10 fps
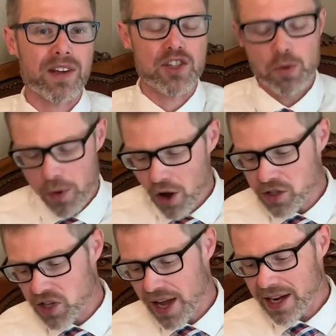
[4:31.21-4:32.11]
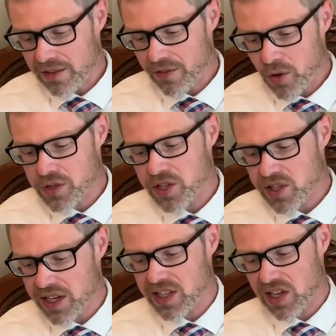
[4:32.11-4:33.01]
So Paul said in verse
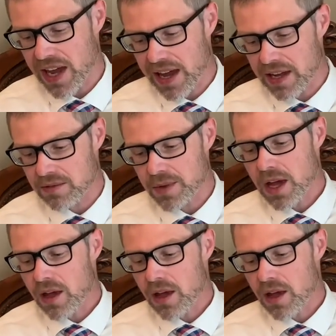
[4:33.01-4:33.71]
16,